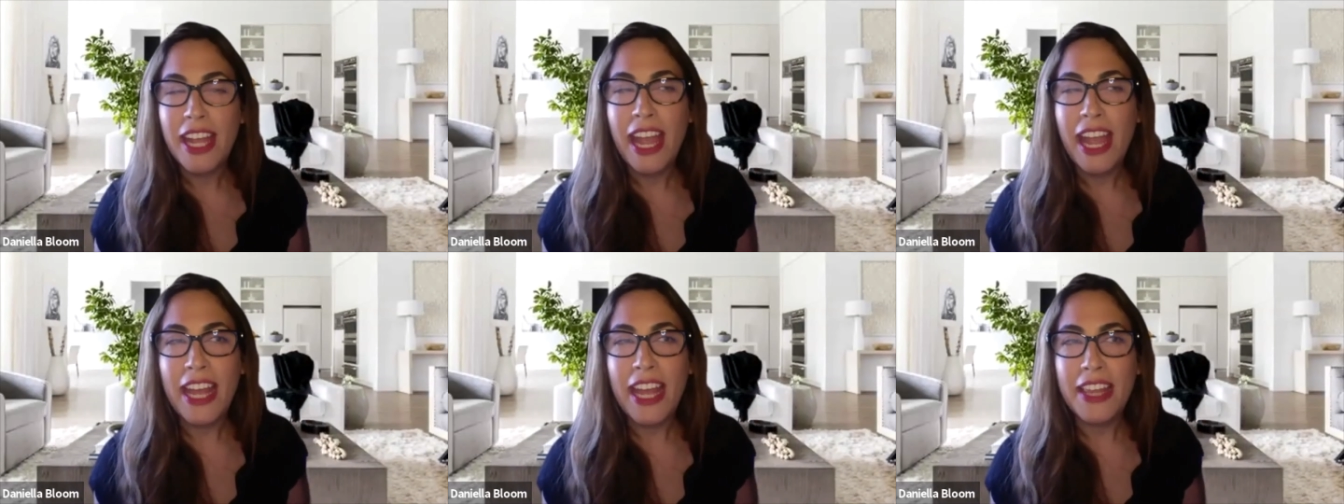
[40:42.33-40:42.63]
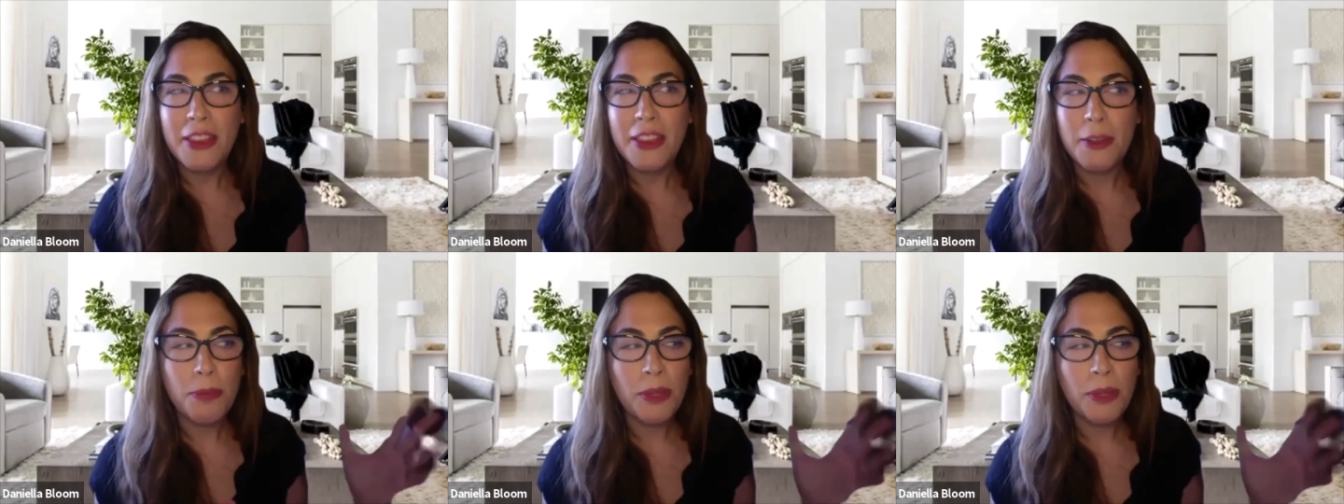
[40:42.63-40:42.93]

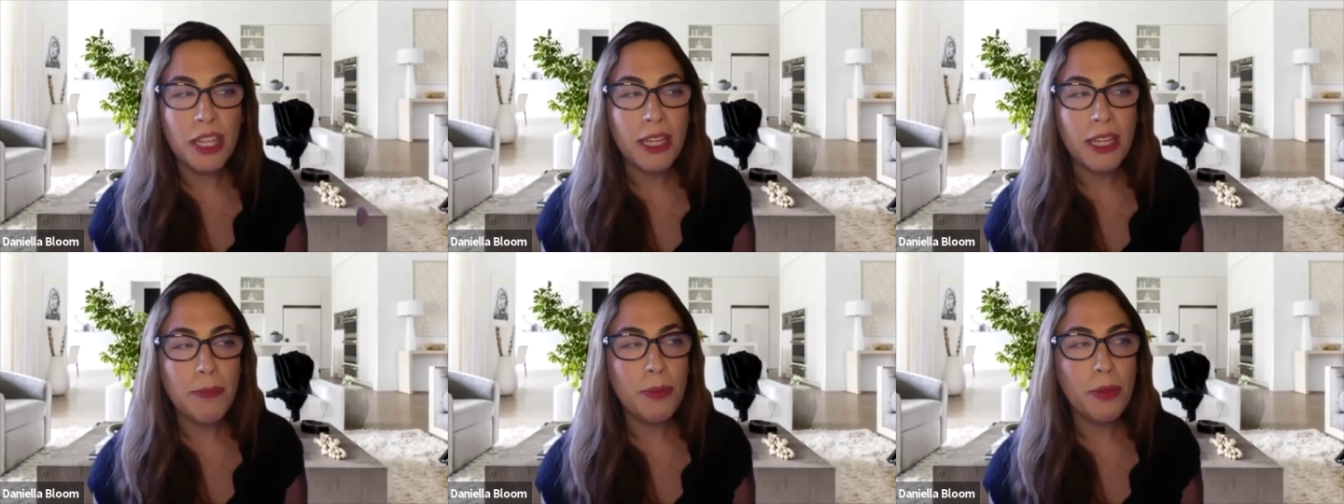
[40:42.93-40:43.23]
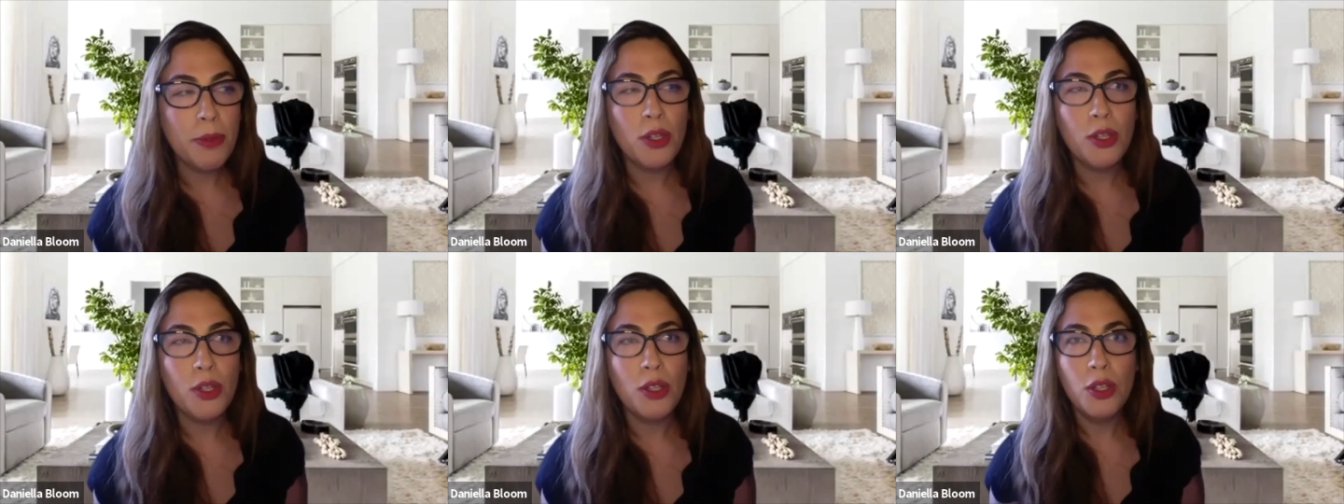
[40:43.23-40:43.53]
at the
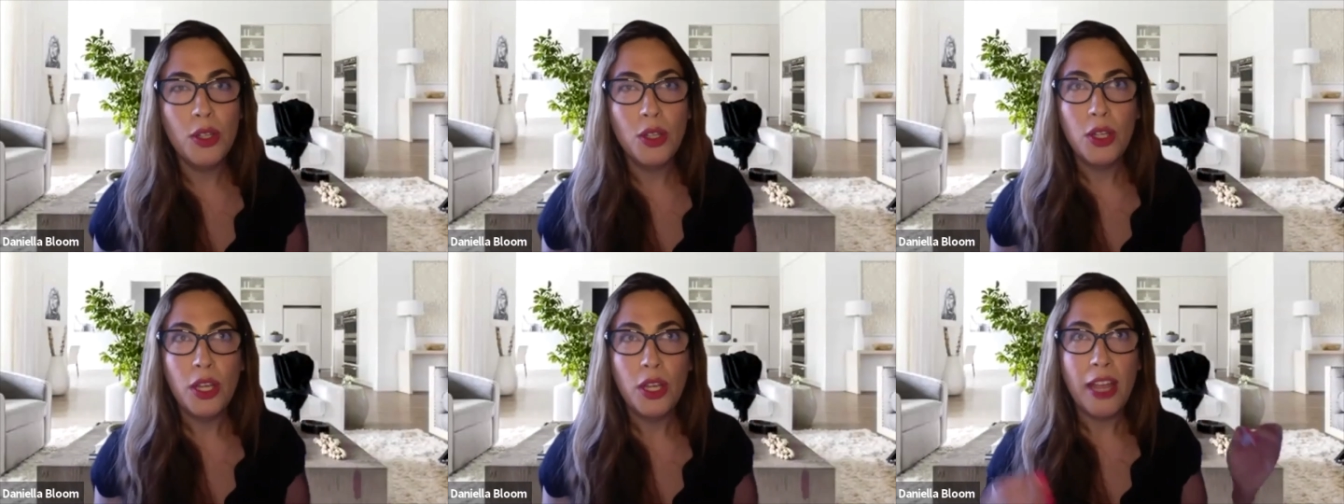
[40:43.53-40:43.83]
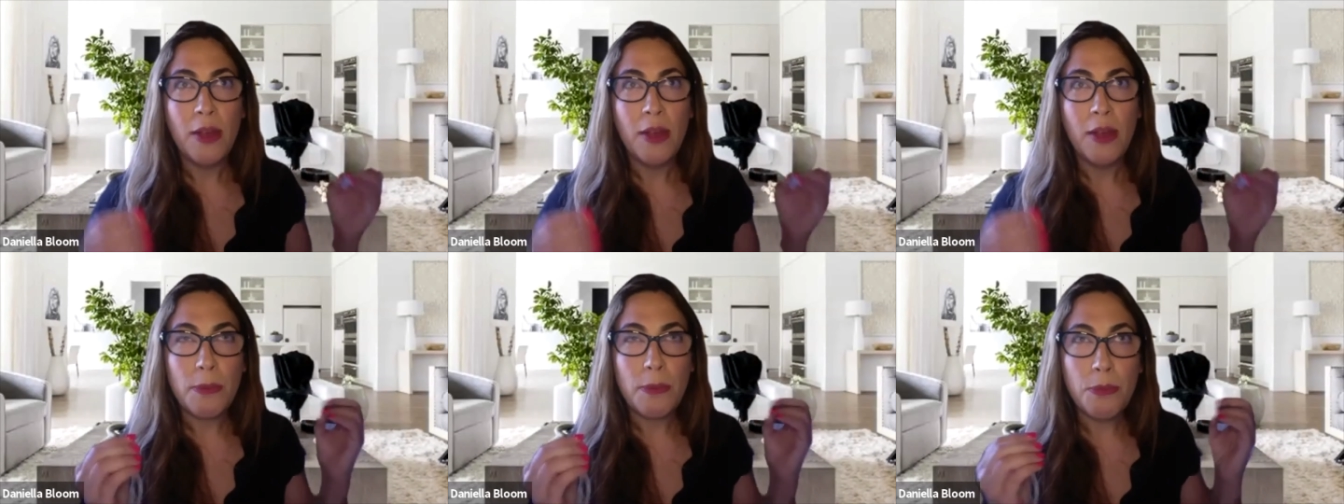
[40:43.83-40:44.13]
people
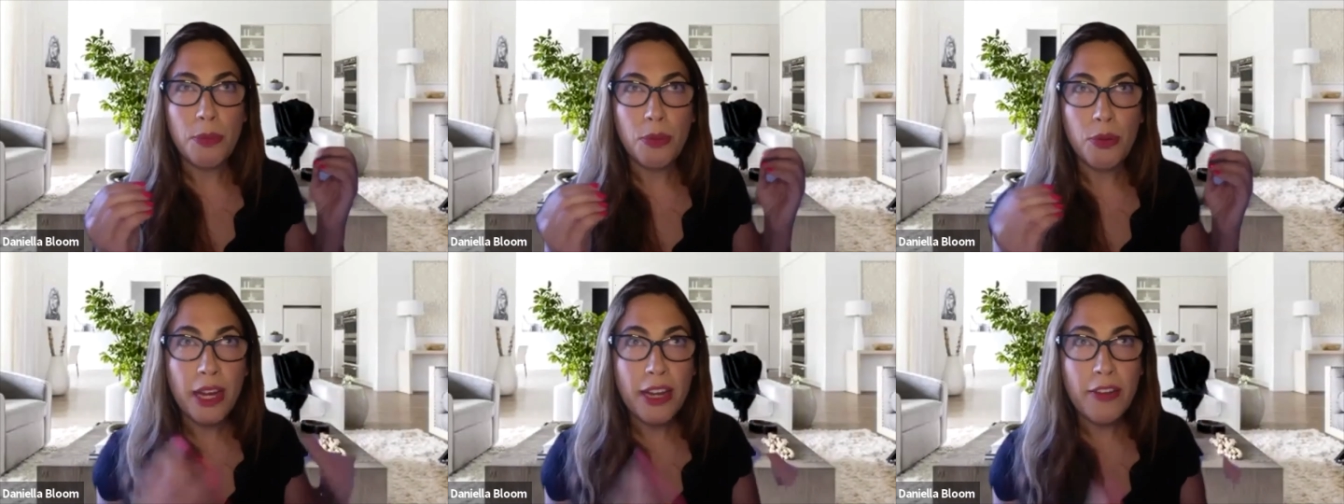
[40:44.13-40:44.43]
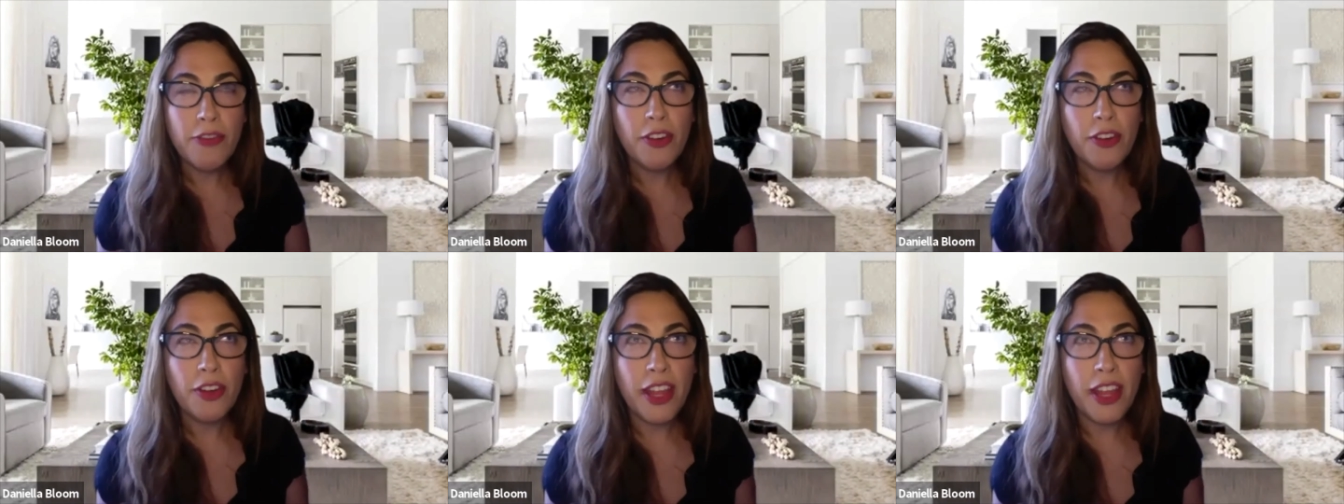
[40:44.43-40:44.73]
and we pray
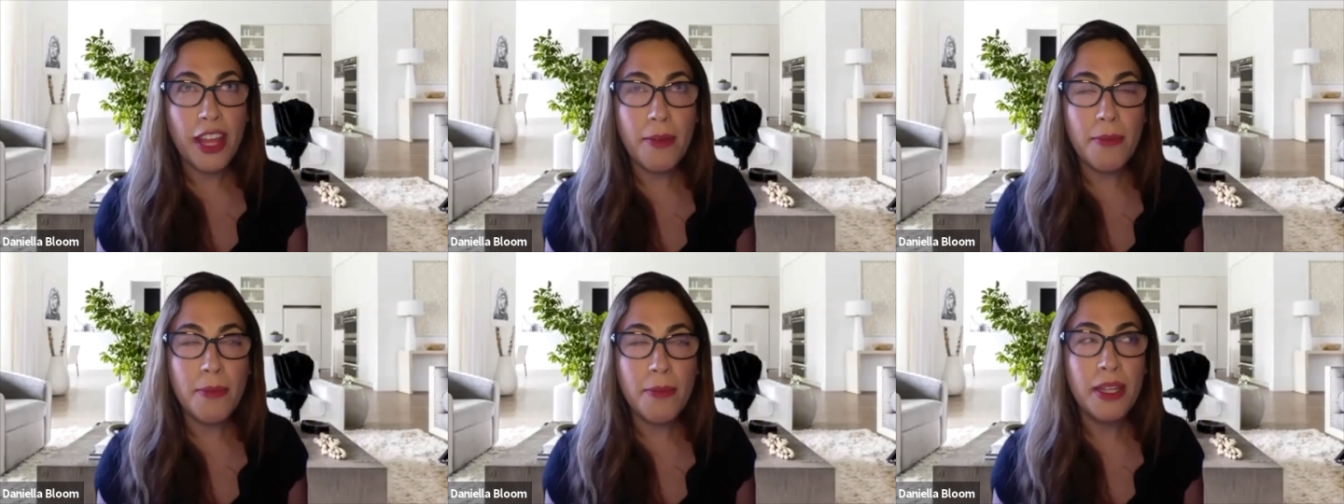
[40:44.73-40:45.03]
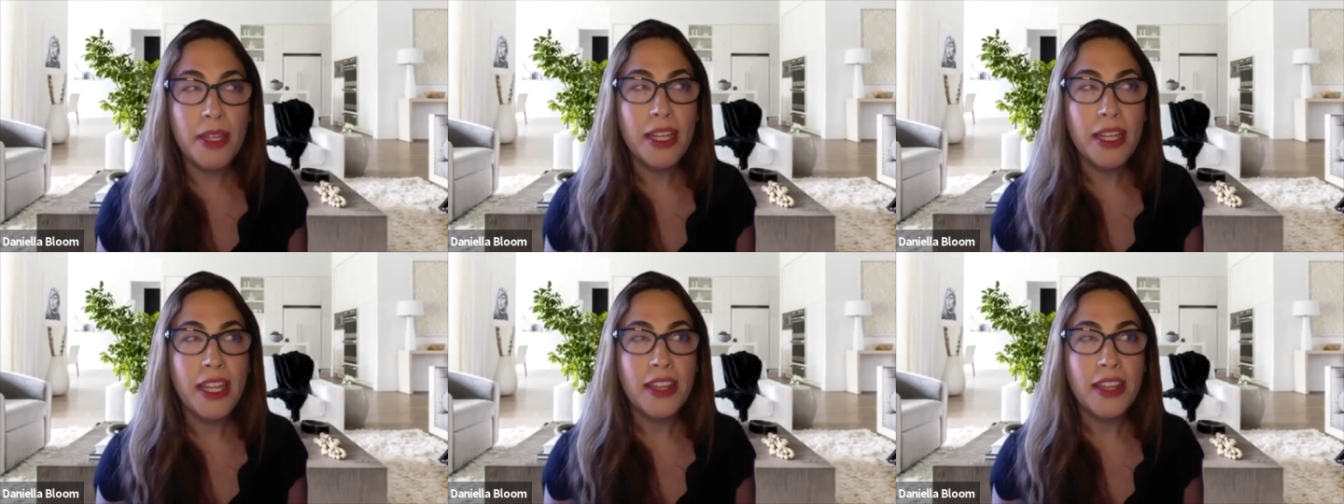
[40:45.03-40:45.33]
for them